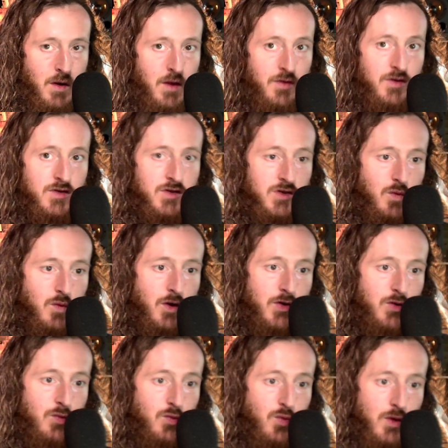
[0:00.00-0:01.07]
This is where
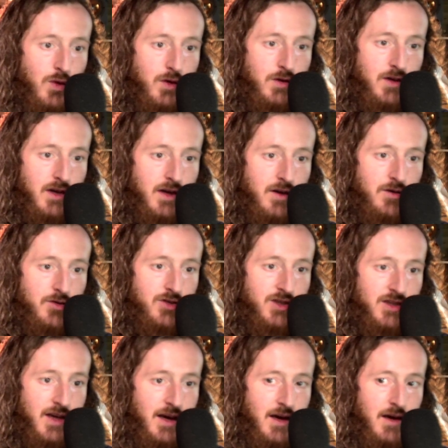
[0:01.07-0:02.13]
you really
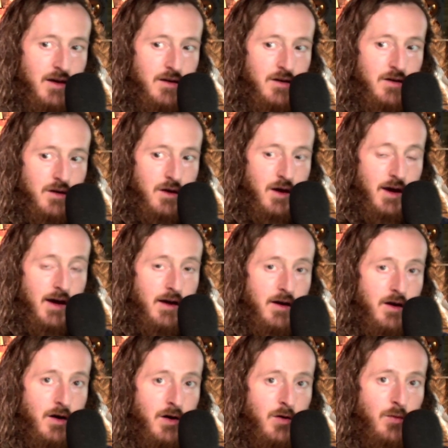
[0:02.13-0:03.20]
understand and
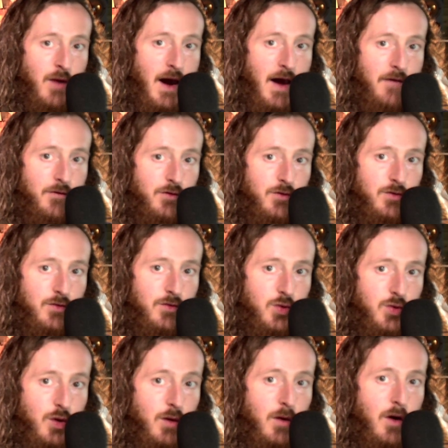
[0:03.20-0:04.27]
unravel
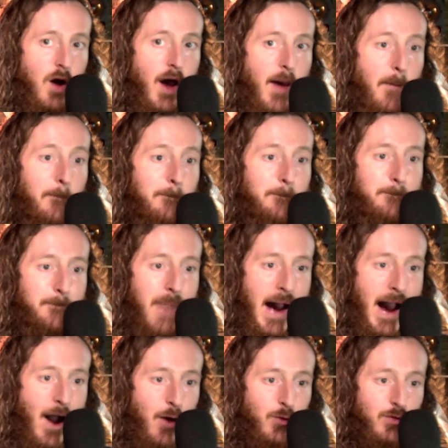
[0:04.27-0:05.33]
your
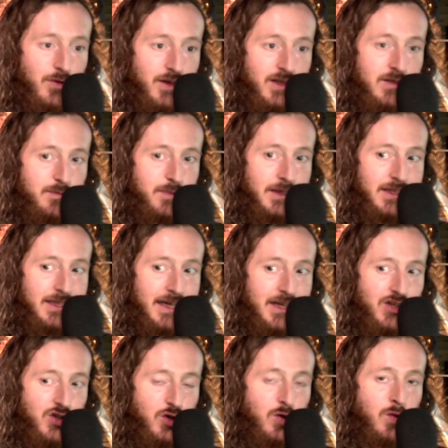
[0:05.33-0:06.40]
boundless
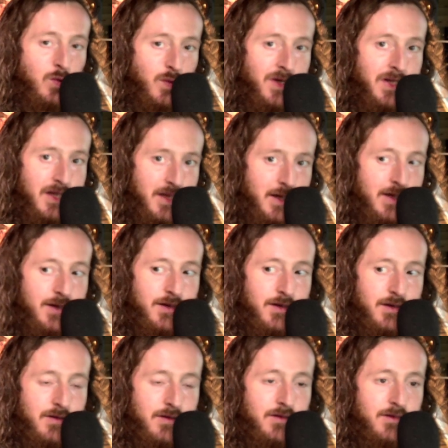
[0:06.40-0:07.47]
potential within,
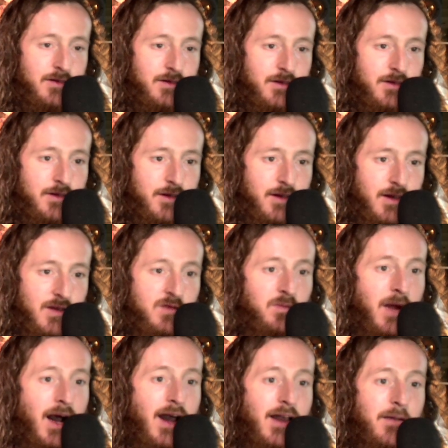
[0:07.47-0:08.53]
is
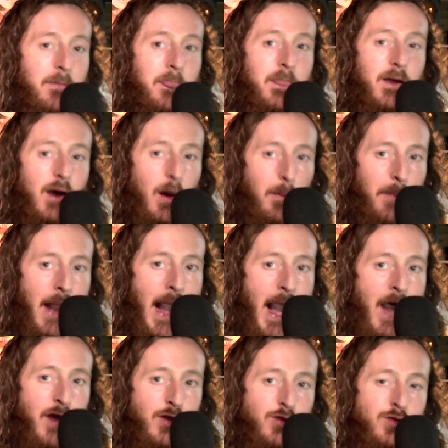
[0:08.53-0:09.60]
by a
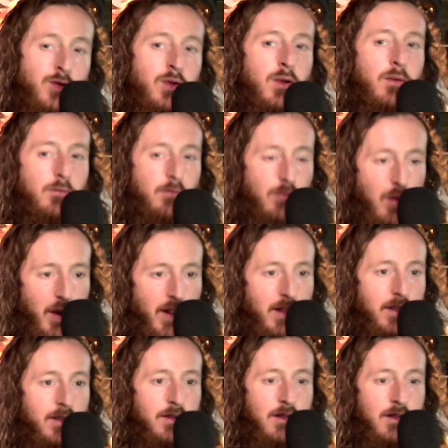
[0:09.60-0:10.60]
pattern break.